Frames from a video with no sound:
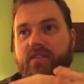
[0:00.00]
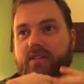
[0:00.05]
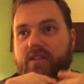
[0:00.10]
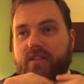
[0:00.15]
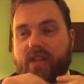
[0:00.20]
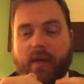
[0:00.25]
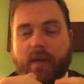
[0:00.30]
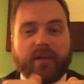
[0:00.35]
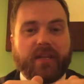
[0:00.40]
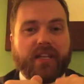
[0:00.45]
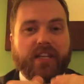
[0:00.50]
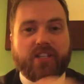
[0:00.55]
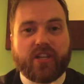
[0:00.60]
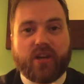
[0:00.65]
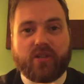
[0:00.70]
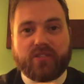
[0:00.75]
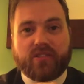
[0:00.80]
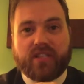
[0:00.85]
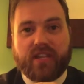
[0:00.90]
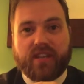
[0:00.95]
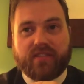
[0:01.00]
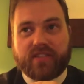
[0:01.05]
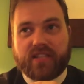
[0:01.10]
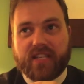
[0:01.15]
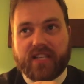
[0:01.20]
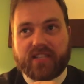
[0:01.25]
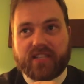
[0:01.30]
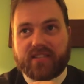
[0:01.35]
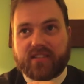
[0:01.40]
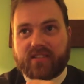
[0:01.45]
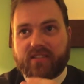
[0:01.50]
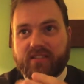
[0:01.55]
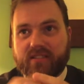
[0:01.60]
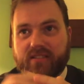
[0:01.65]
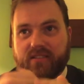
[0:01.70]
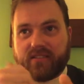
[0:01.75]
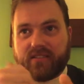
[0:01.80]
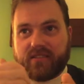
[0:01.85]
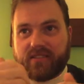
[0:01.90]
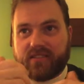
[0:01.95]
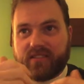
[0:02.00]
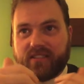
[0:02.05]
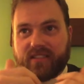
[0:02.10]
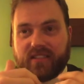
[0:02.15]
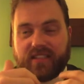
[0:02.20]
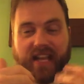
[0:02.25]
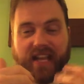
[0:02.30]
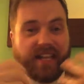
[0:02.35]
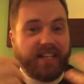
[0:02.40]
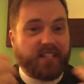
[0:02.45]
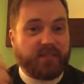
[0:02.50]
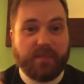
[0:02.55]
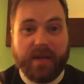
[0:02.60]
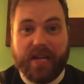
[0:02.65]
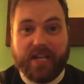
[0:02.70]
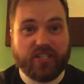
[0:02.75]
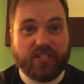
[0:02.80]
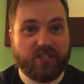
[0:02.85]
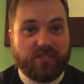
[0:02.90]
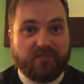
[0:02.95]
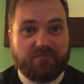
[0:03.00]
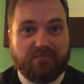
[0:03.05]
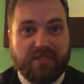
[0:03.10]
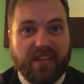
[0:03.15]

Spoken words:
Tommy Lee Jones gives this, like, speech.